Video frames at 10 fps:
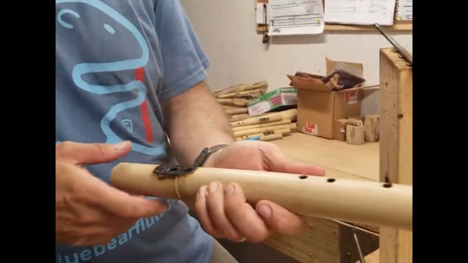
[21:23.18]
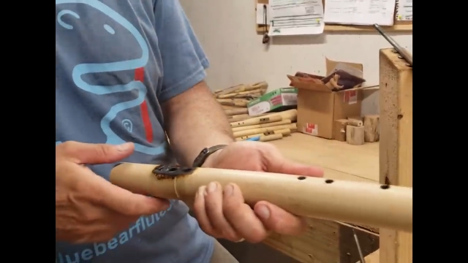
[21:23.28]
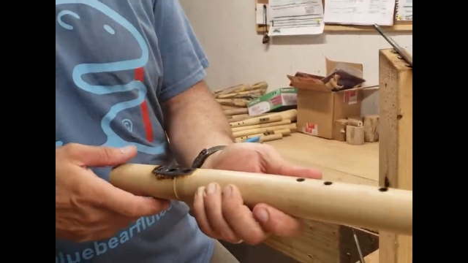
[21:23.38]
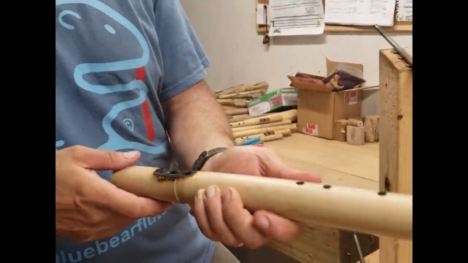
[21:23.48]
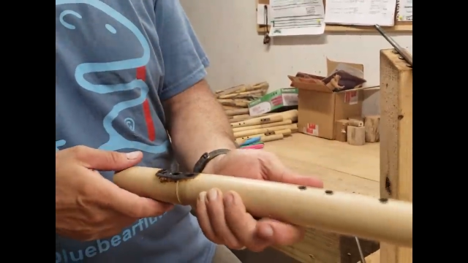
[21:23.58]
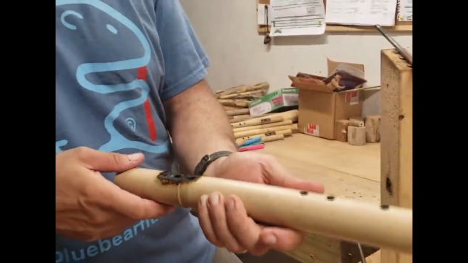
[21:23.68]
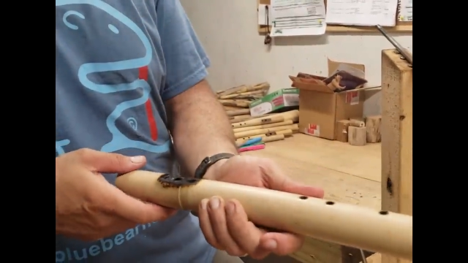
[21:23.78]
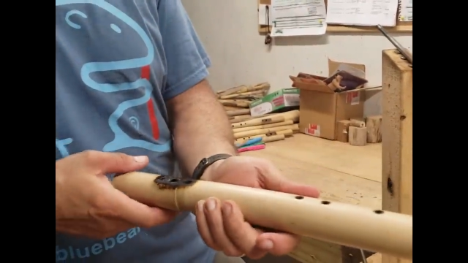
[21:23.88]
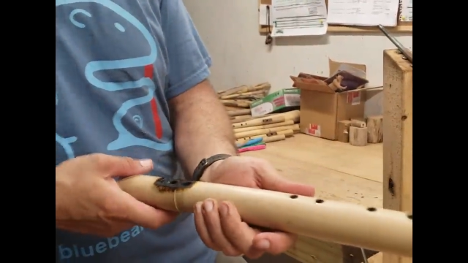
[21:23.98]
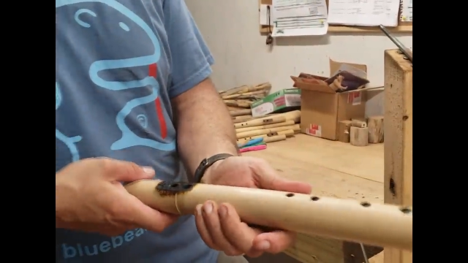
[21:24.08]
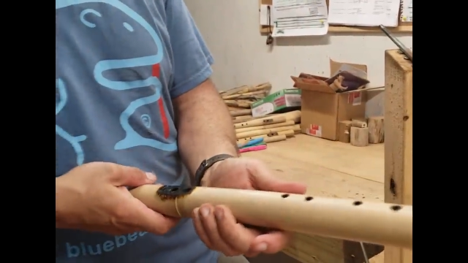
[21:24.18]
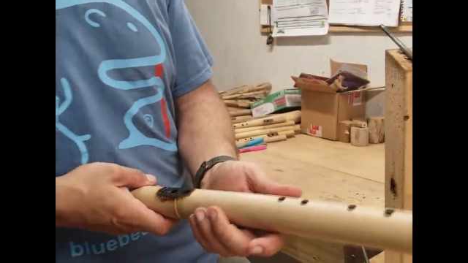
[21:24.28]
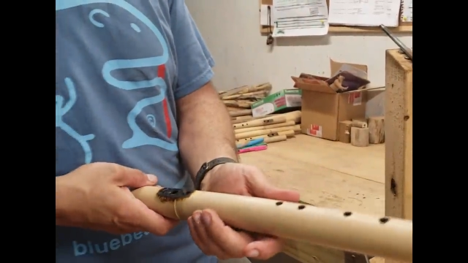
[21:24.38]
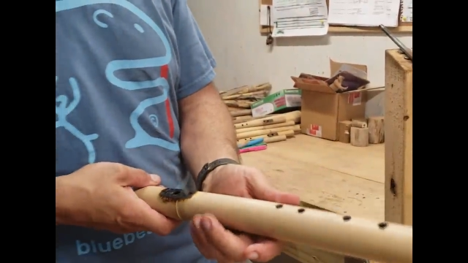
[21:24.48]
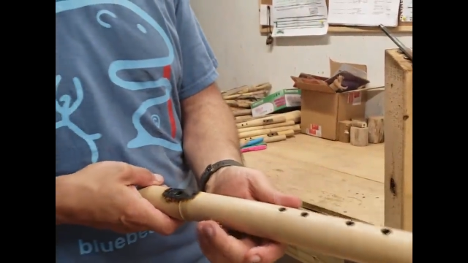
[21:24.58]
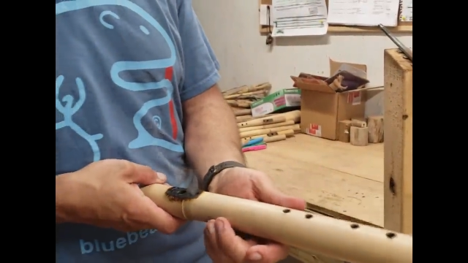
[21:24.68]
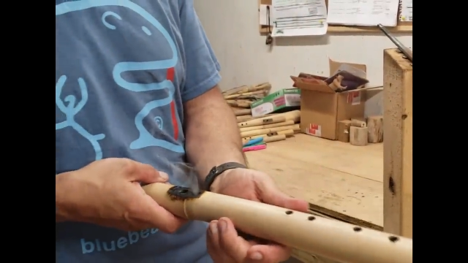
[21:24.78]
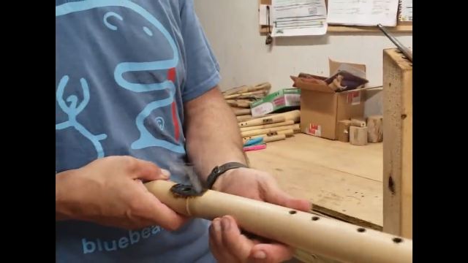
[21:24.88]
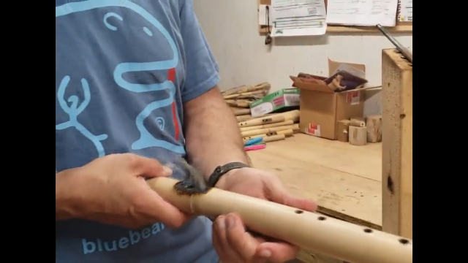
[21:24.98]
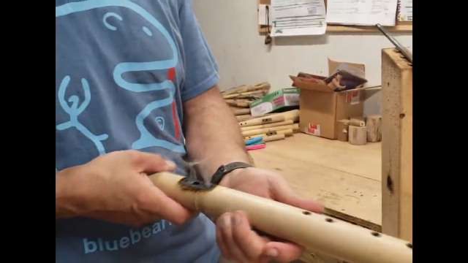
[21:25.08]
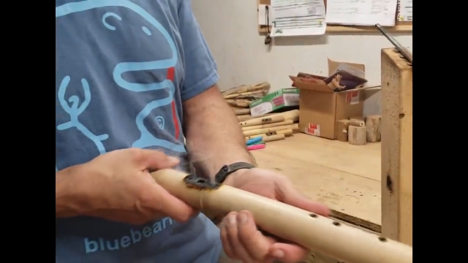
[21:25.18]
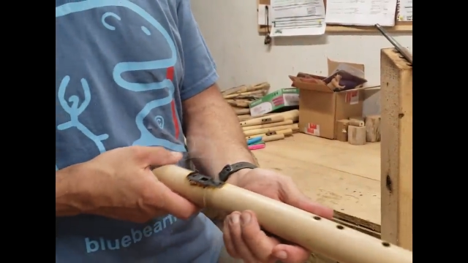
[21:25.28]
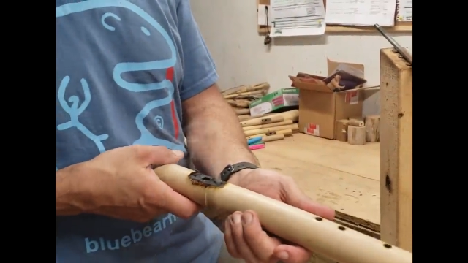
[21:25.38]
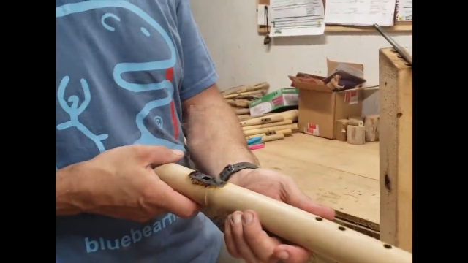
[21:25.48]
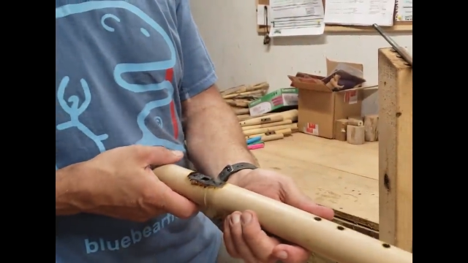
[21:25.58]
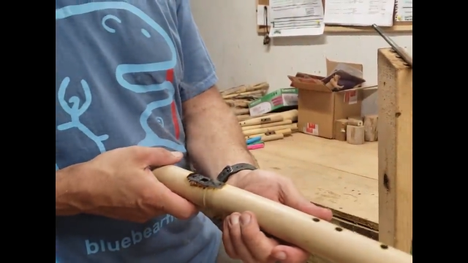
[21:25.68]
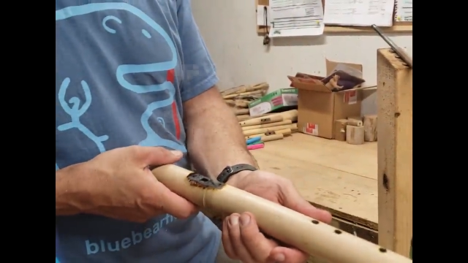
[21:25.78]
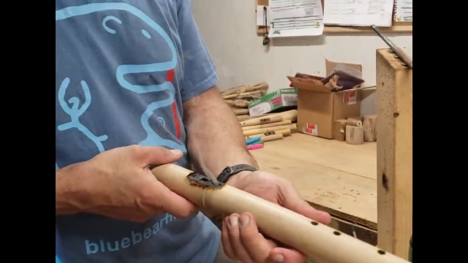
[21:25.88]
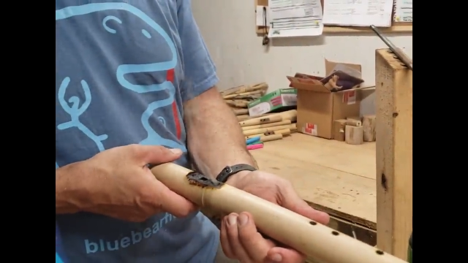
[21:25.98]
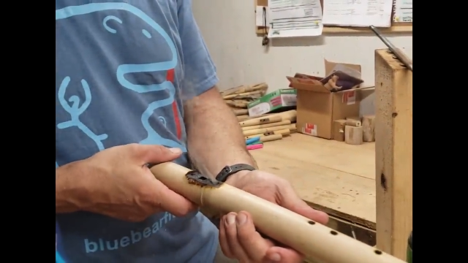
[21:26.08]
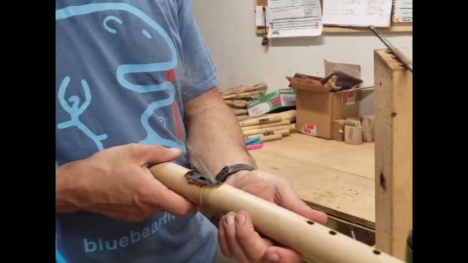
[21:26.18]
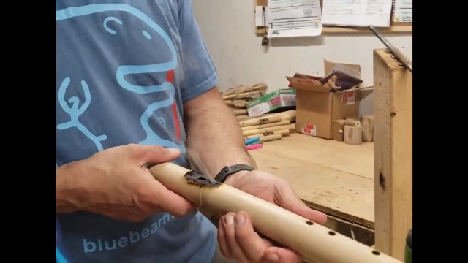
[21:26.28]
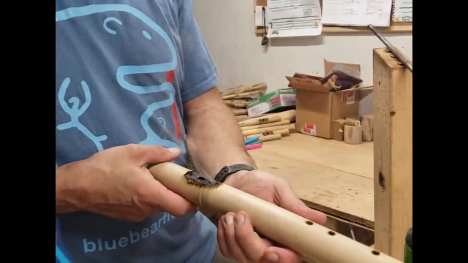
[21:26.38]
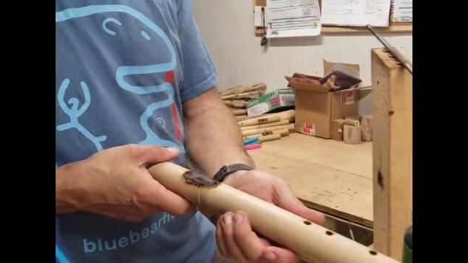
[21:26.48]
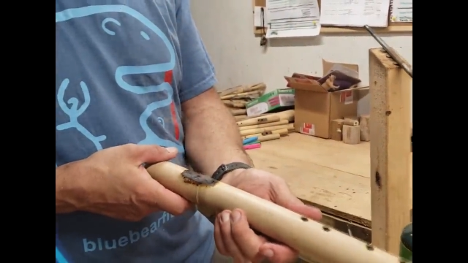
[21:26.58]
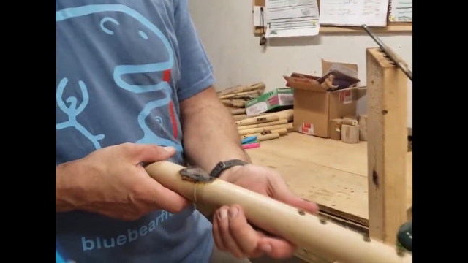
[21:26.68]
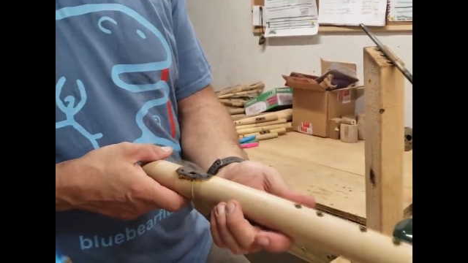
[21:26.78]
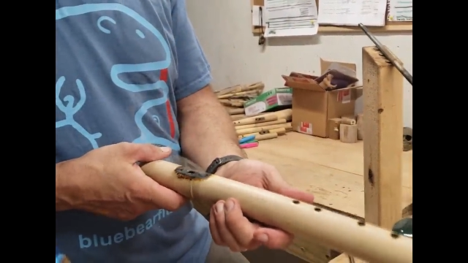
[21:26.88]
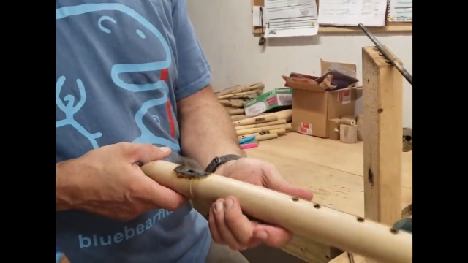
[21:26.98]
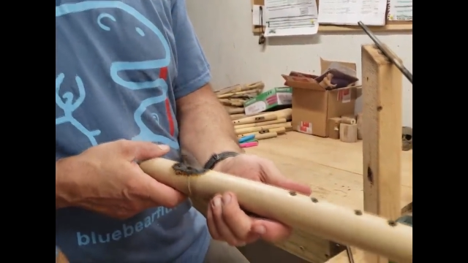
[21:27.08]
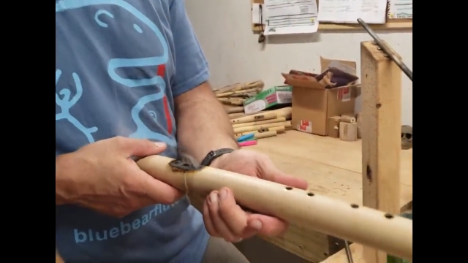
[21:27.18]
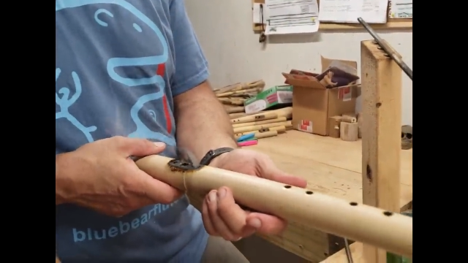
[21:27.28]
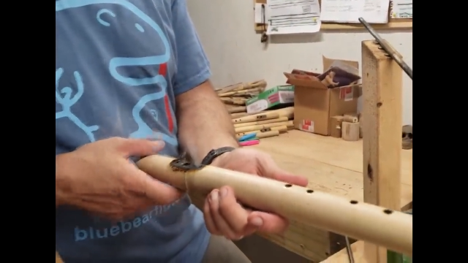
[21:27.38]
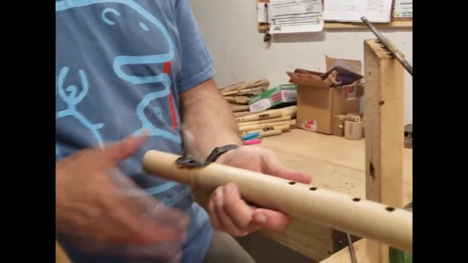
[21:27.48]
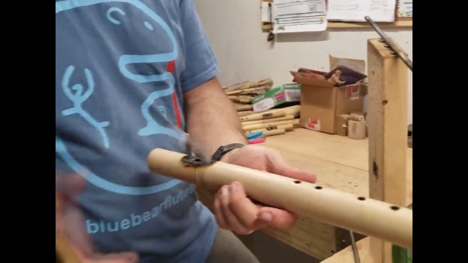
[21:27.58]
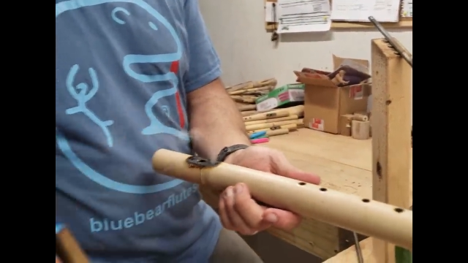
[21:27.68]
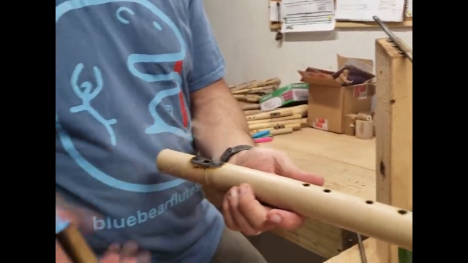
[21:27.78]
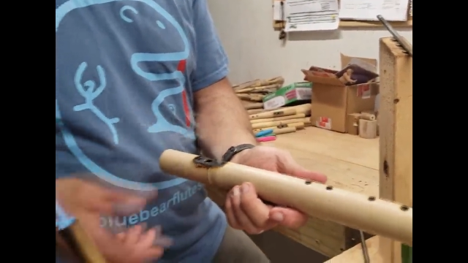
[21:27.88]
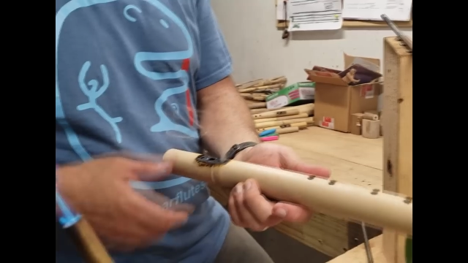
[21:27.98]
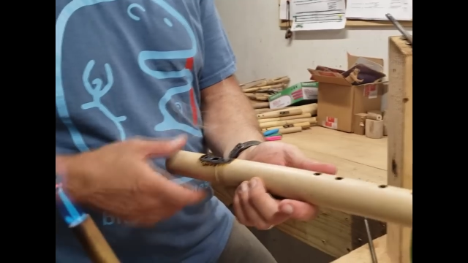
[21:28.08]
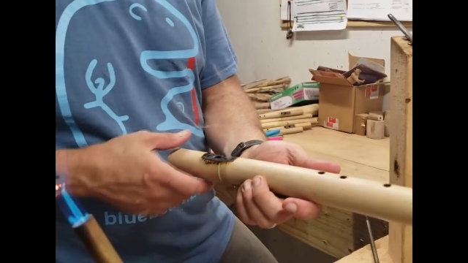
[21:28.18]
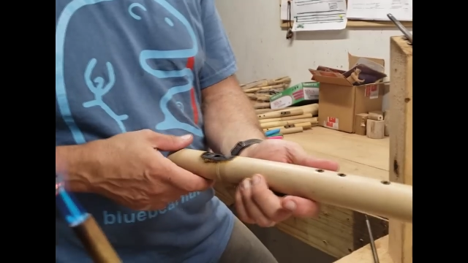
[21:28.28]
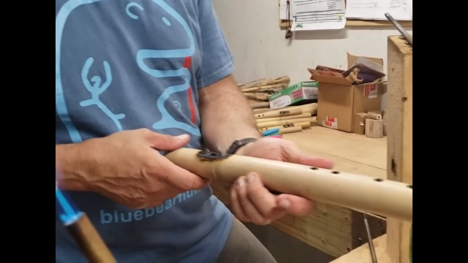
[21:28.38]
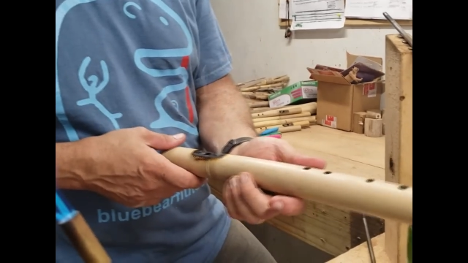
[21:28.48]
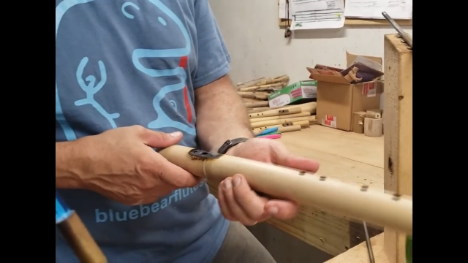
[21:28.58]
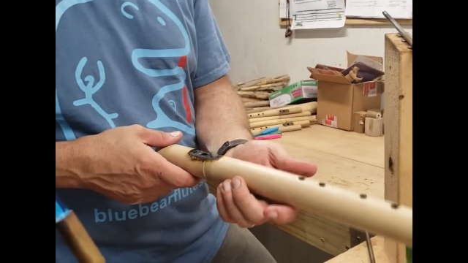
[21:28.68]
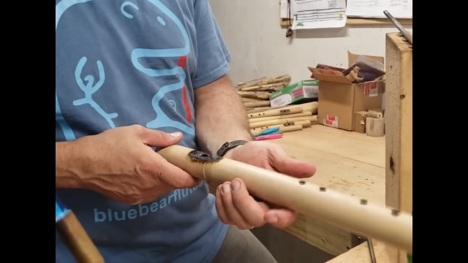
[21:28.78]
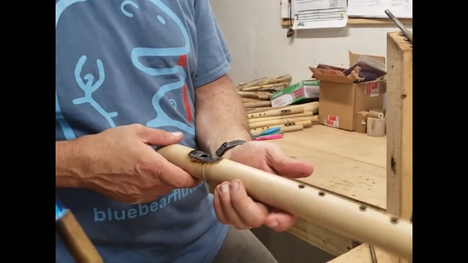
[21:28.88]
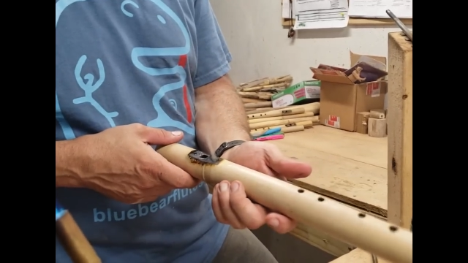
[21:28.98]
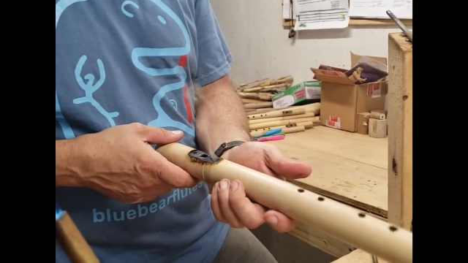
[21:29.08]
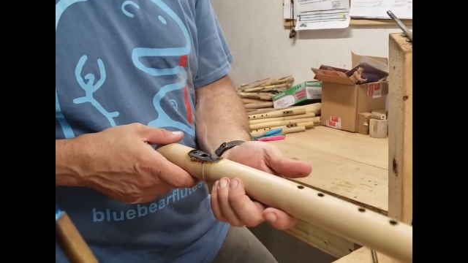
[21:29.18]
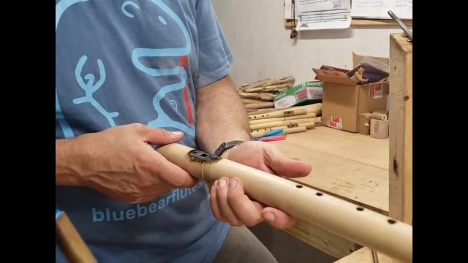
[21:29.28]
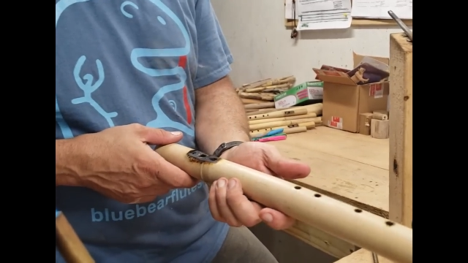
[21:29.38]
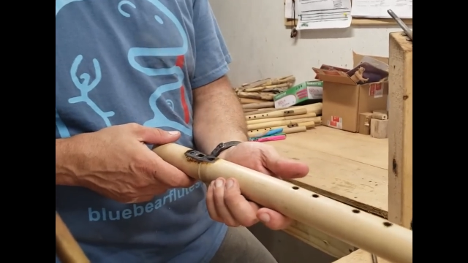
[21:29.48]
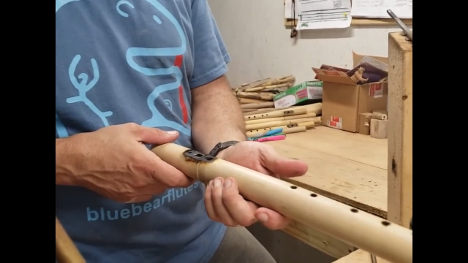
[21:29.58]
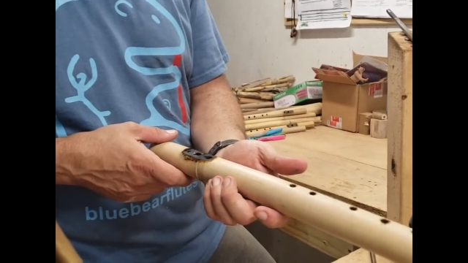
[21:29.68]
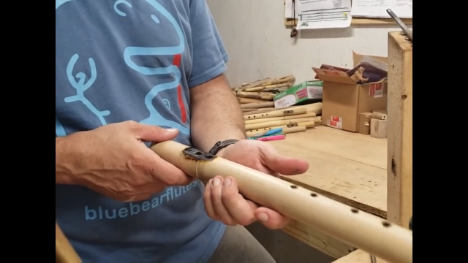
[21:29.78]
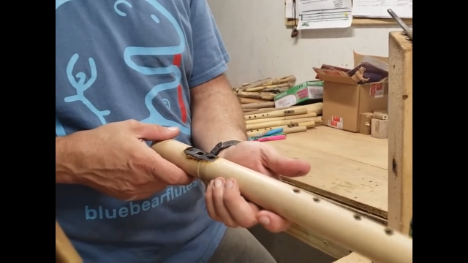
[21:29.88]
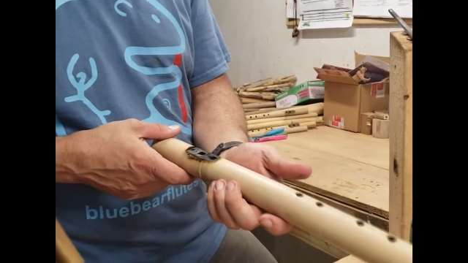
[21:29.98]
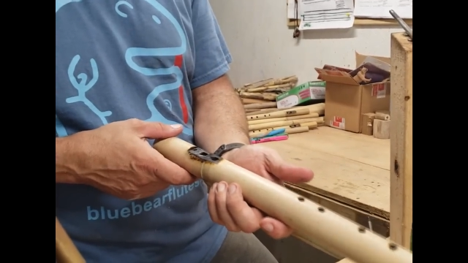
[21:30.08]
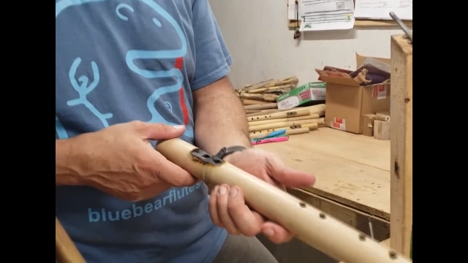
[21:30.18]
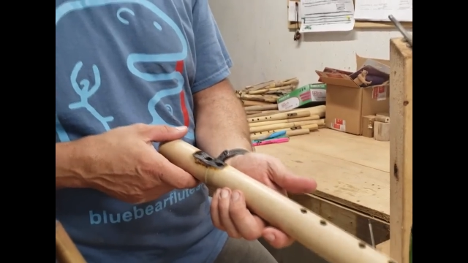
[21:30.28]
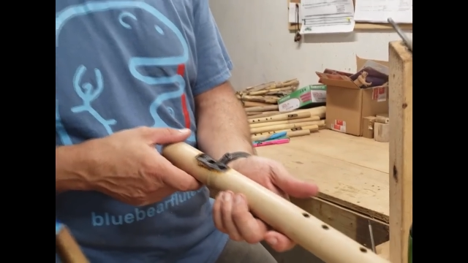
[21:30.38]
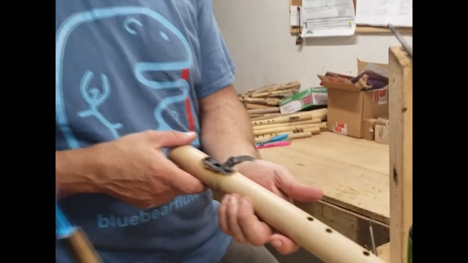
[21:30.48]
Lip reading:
Nobody's mouth can be seen.